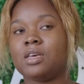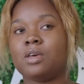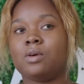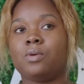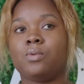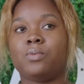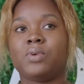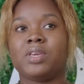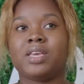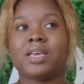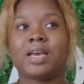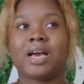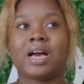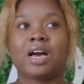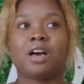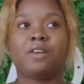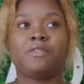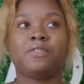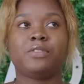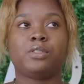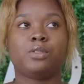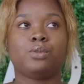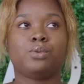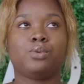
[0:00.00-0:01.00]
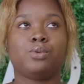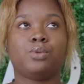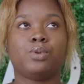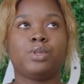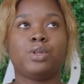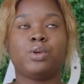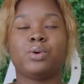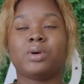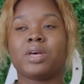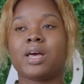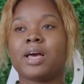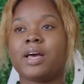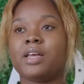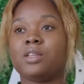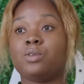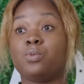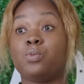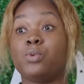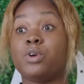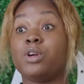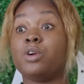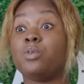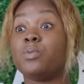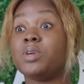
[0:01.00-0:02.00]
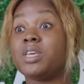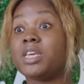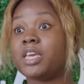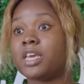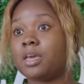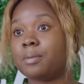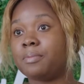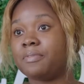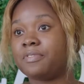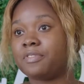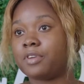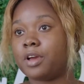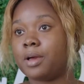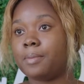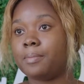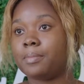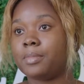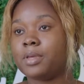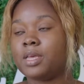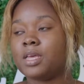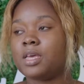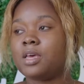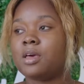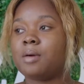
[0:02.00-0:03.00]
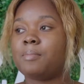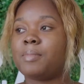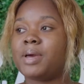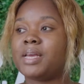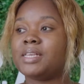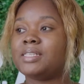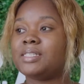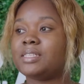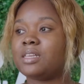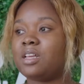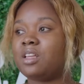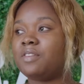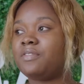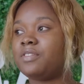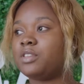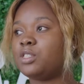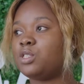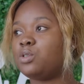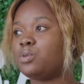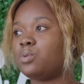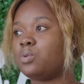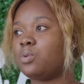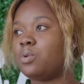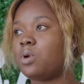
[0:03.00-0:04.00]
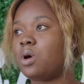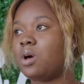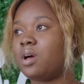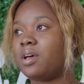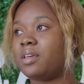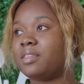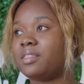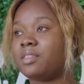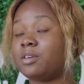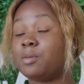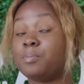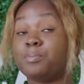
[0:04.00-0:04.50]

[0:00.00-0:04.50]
we have to look at where we came from. Myself and two other